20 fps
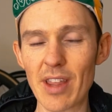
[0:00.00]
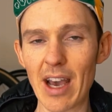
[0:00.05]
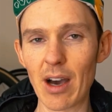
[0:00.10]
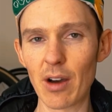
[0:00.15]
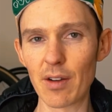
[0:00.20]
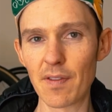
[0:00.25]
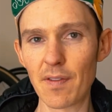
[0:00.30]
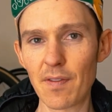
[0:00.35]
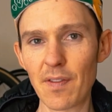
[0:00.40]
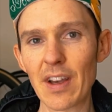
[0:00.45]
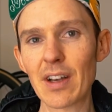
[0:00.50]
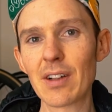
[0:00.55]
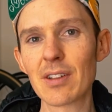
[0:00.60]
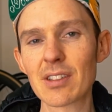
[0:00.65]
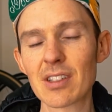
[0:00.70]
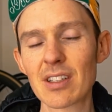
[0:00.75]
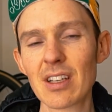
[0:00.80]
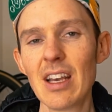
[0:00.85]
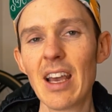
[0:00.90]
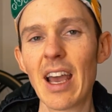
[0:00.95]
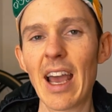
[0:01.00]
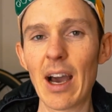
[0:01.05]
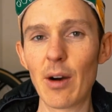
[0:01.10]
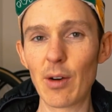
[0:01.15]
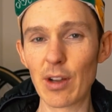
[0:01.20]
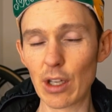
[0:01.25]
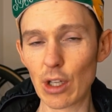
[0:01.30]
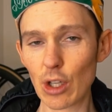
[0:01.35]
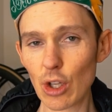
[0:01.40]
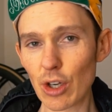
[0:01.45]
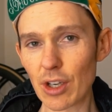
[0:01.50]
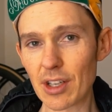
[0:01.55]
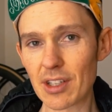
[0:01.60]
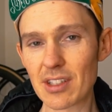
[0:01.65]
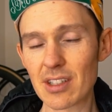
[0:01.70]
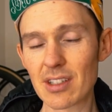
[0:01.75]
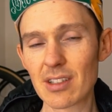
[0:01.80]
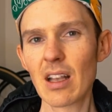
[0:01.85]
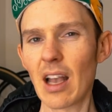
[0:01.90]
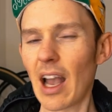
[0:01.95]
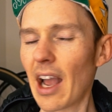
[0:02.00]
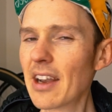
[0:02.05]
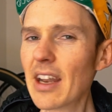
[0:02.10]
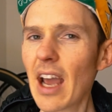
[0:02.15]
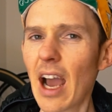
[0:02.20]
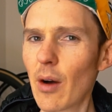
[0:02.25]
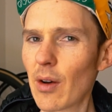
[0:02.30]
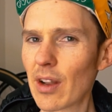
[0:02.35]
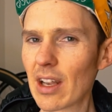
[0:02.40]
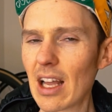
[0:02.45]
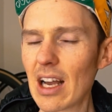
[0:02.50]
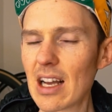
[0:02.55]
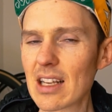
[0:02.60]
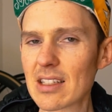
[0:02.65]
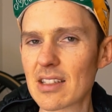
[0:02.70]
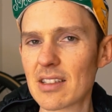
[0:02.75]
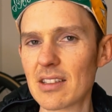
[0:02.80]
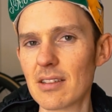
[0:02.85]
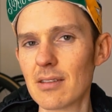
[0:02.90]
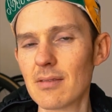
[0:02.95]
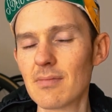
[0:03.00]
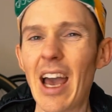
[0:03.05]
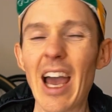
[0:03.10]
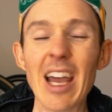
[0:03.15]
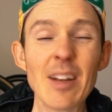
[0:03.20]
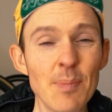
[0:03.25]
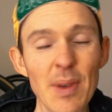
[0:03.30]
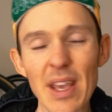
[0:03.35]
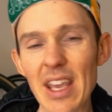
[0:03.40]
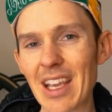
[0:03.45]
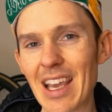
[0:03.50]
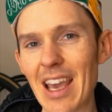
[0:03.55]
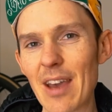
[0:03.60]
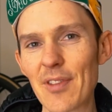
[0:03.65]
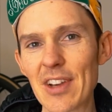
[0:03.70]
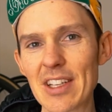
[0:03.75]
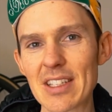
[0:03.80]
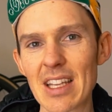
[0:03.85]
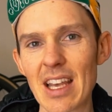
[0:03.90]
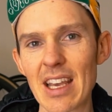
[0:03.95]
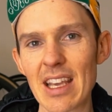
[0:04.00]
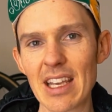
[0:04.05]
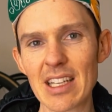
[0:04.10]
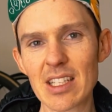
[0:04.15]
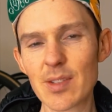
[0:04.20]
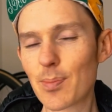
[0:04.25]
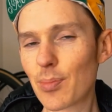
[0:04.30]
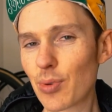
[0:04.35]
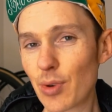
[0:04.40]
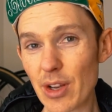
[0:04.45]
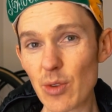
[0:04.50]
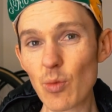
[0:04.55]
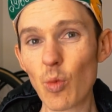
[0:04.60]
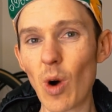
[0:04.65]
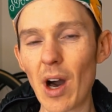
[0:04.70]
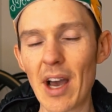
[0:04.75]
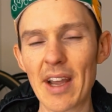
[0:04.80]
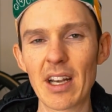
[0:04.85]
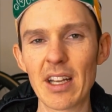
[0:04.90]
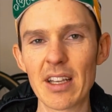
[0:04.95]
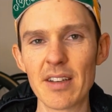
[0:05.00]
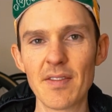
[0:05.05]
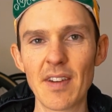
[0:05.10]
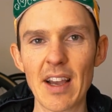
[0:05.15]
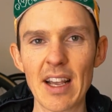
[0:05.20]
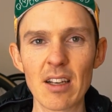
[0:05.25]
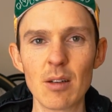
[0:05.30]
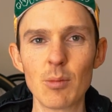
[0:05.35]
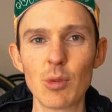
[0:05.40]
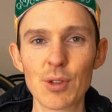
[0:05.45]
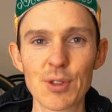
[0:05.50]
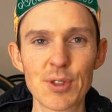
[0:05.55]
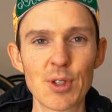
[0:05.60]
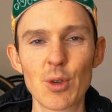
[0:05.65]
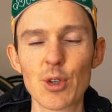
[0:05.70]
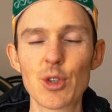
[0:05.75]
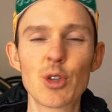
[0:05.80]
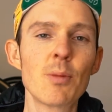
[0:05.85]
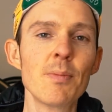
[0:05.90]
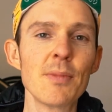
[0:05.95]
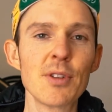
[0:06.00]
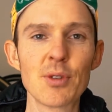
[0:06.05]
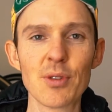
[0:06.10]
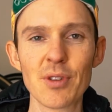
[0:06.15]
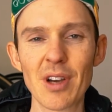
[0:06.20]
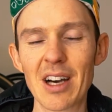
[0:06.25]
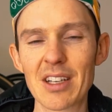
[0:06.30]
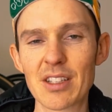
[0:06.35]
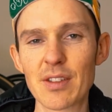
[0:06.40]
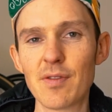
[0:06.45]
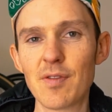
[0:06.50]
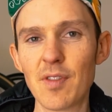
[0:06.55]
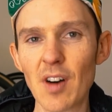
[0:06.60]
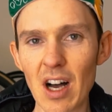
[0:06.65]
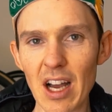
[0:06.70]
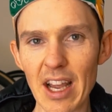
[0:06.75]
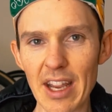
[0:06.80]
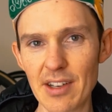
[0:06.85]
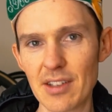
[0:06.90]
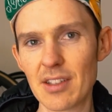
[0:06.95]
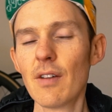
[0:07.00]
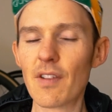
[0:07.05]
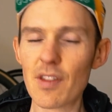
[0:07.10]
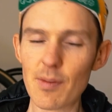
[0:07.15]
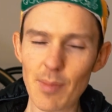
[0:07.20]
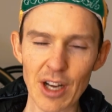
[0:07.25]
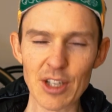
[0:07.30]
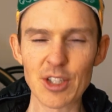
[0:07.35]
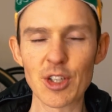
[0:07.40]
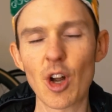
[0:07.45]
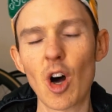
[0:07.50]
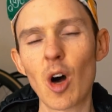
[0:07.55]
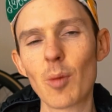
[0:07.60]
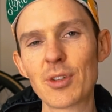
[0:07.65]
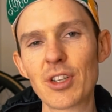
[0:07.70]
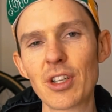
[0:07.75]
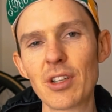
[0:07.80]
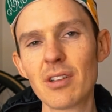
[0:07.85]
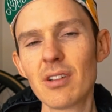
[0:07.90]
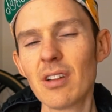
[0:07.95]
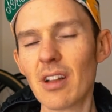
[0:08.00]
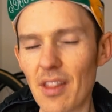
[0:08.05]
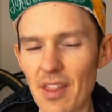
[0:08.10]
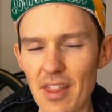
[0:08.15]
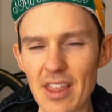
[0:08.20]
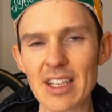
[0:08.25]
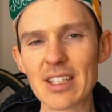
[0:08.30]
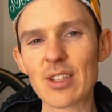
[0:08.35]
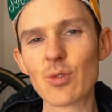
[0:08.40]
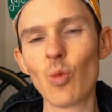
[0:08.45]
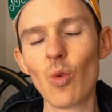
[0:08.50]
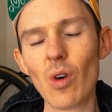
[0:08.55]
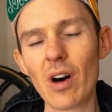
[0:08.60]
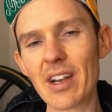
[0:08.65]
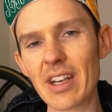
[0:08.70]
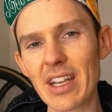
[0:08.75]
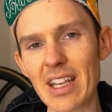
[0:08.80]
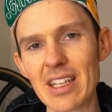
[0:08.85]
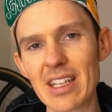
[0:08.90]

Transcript: how it felt, how it looked, and how it lasted. And being FSA, it's pretty widely available, so it shouldn't be too hard to find. For the budget option, this one